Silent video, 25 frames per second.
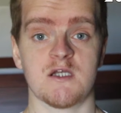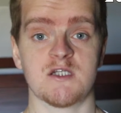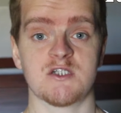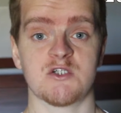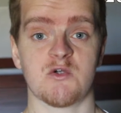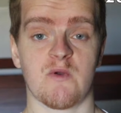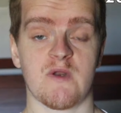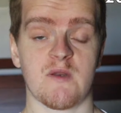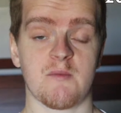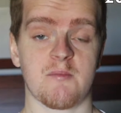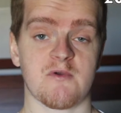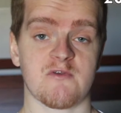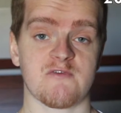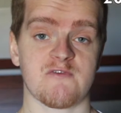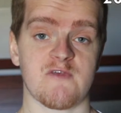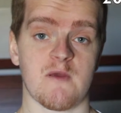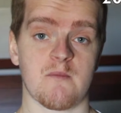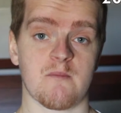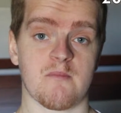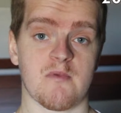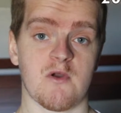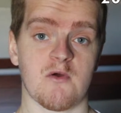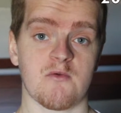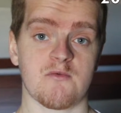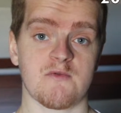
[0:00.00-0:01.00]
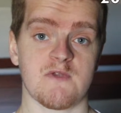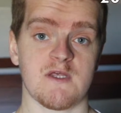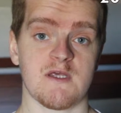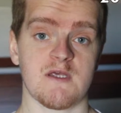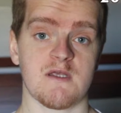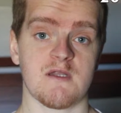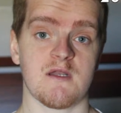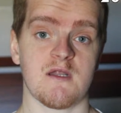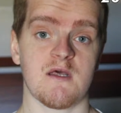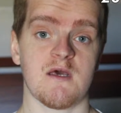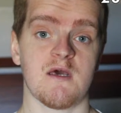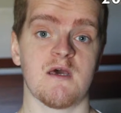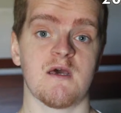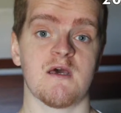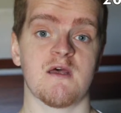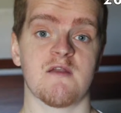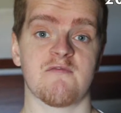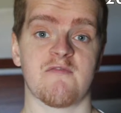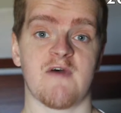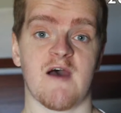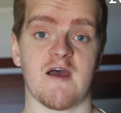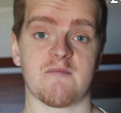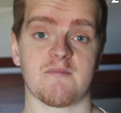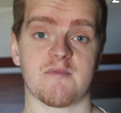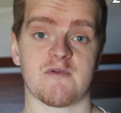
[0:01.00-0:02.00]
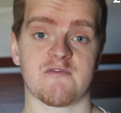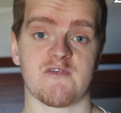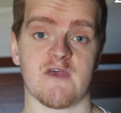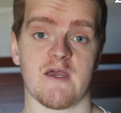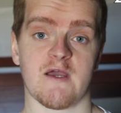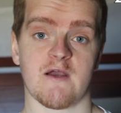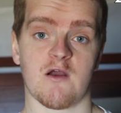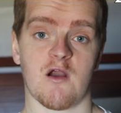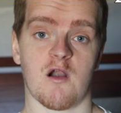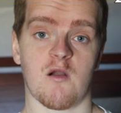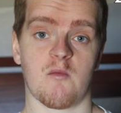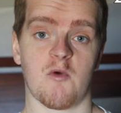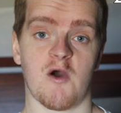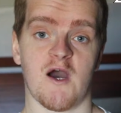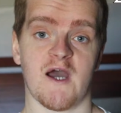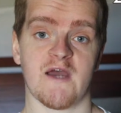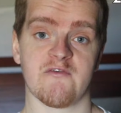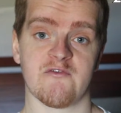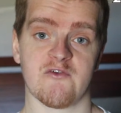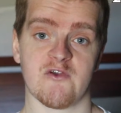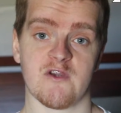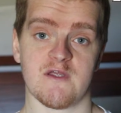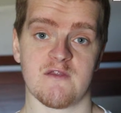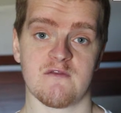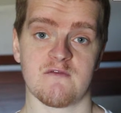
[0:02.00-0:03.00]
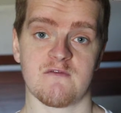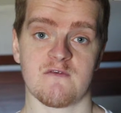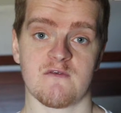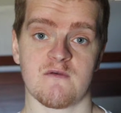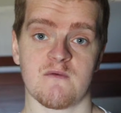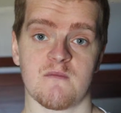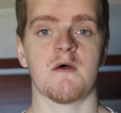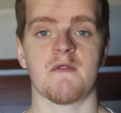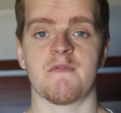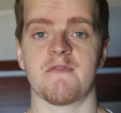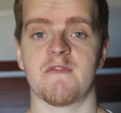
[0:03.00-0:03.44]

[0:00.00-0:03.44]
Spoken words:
20% protein, and 5% carbohydrates.